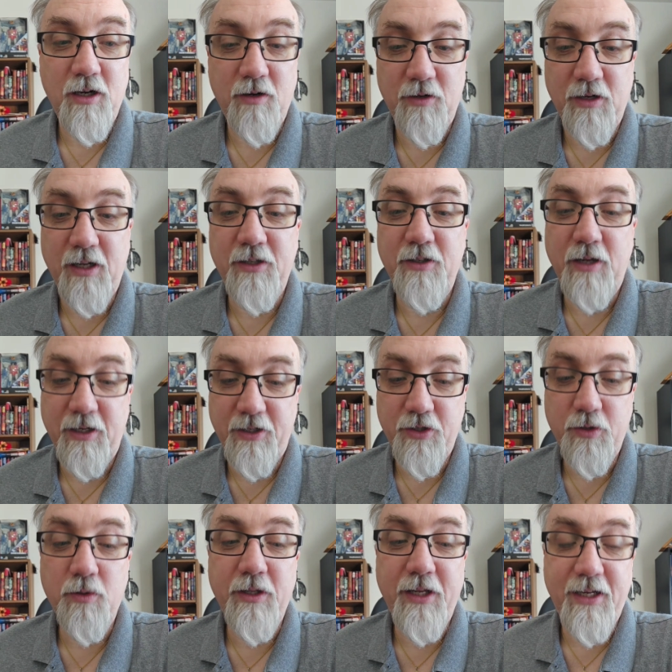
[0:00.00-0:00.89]
or a
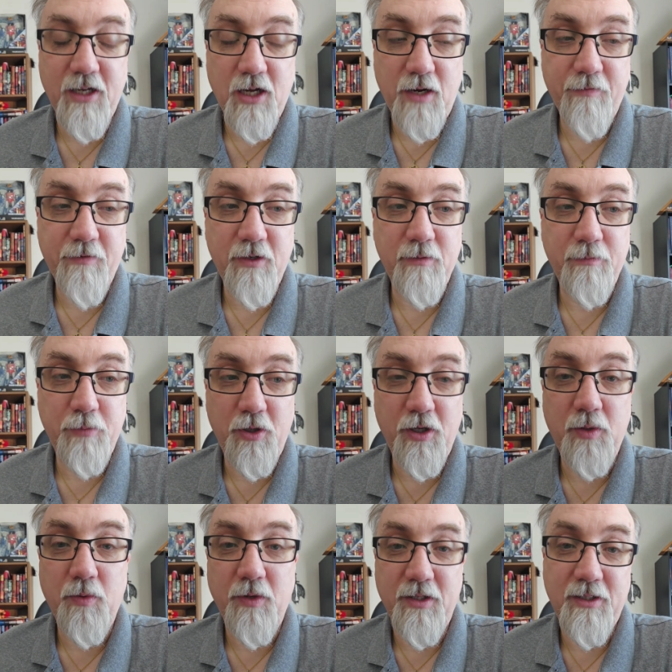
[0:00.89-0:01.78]
newly covered
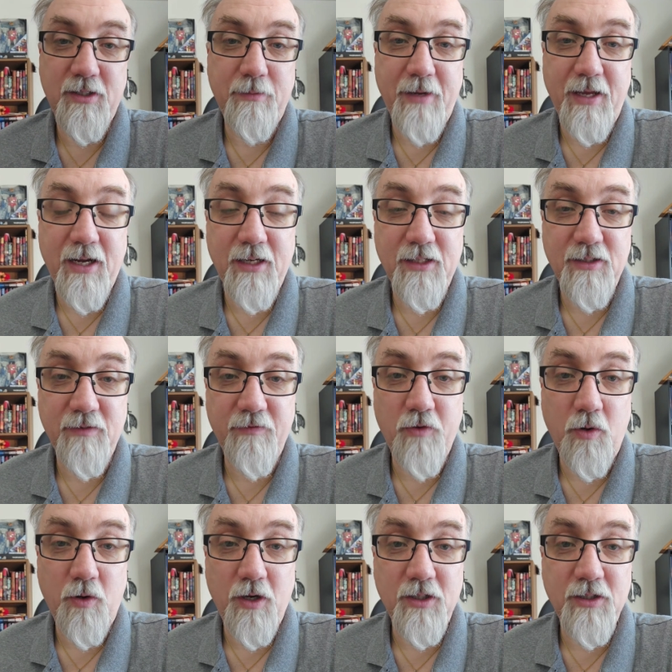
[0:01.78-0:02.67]
book with some edits,
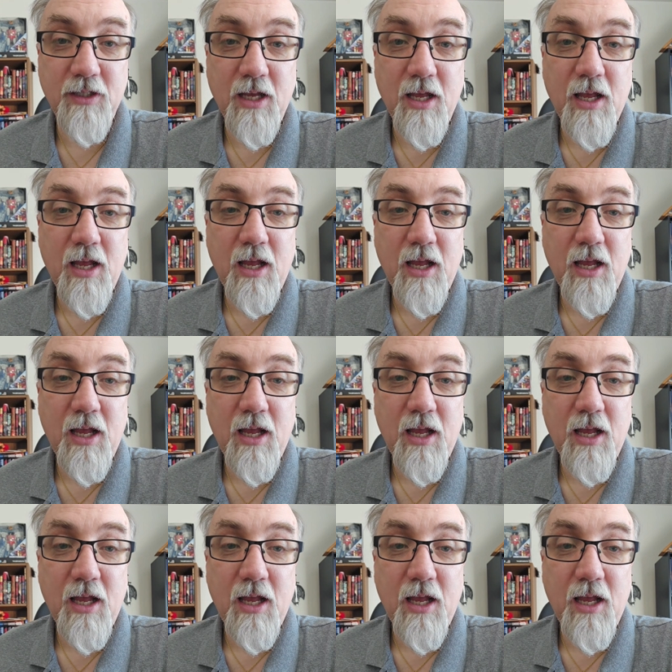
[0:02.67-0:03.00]
of course,